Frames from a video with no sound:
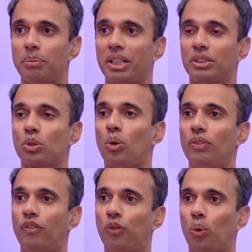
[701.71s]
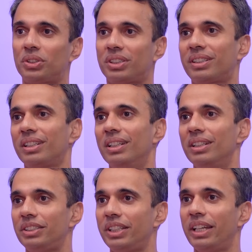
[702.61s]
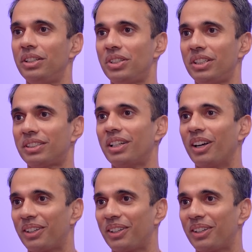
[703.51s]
but it's called forced CNG start.